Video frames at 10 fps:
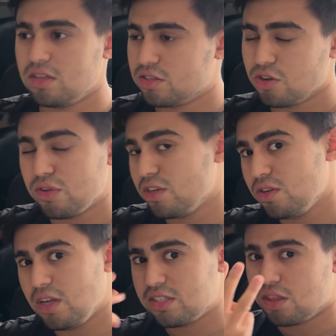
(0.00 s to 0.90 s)
so
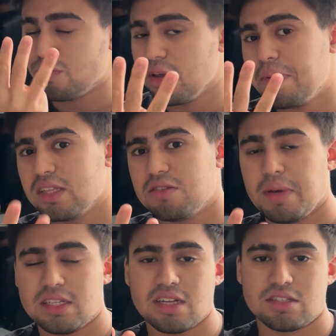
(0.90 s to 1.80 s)
it's a 3-pin
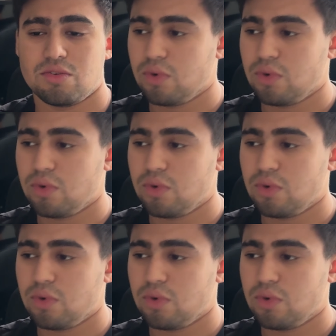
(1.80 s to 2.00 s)
speed sensor.